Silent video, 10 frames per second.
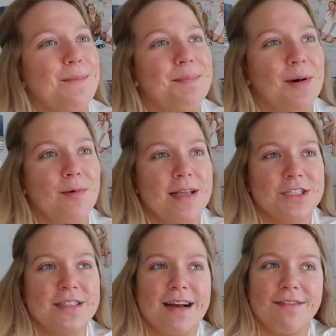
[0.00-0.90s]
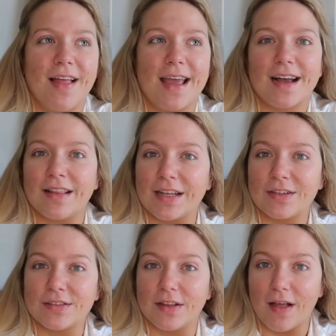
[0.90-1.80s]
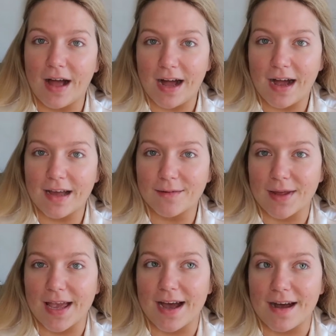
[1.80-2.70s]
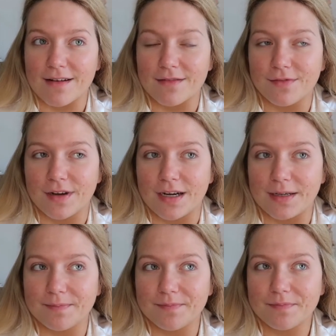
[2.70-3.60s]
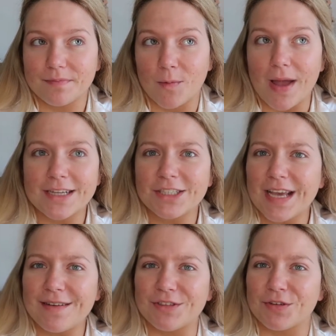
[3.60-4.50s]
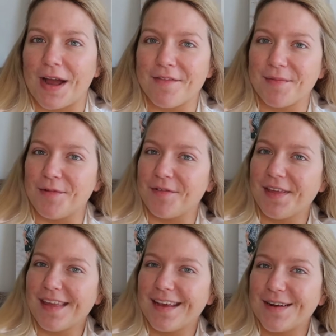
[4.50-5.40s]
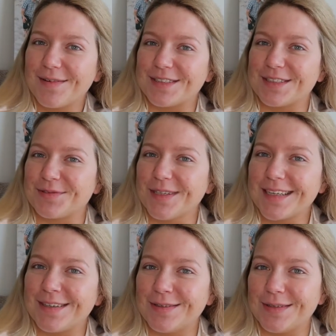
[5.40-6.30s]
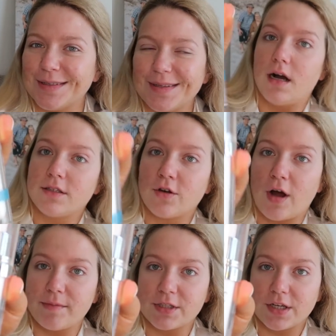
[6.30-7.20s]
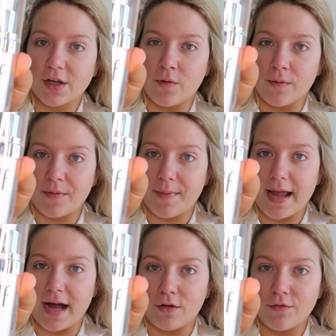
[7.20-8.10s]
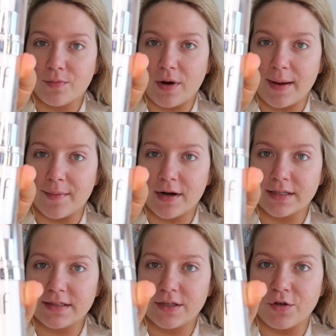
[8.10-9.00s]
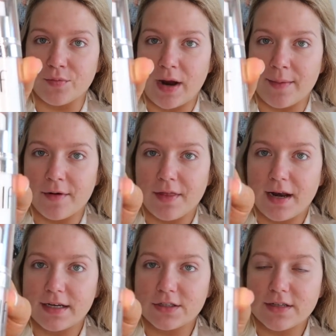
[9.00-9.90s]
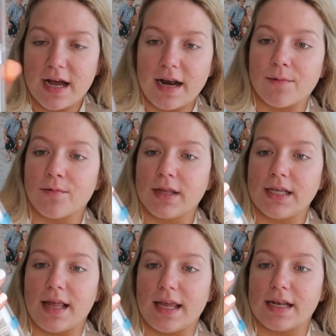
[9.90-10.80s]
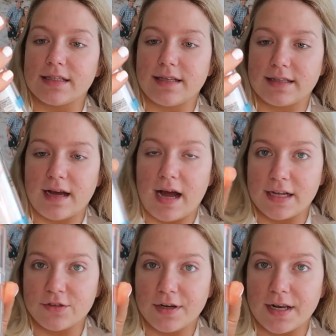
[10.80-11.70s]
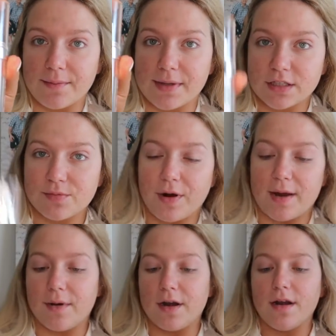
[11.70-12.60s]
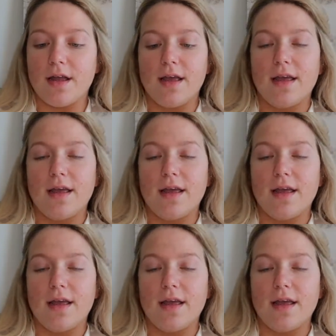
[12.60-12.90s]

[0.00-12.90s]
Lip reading: But we just have like a little salon. We have we actually have a drive-in movie theater, which is really cool. So now I'm just gonna go in with my e.l.f. primer. It's the new primer that I just got. I really like it. It's like the hydrating mist primer.